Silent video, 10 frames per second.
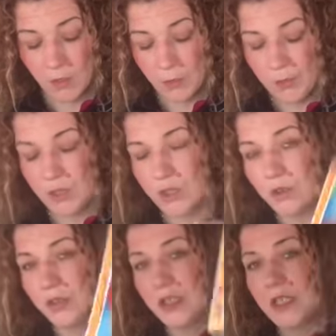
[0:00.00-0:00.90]
Because
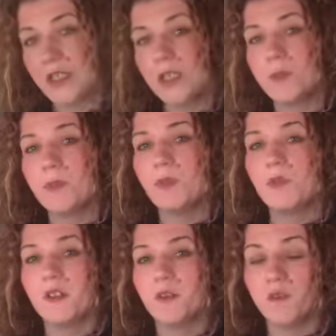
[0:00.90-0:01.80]
you're needing to be
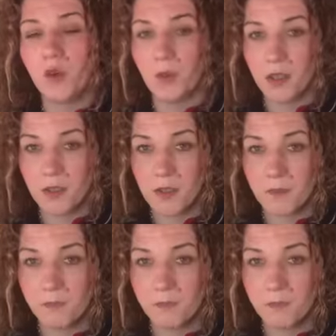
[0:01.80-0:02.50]
moving forwards.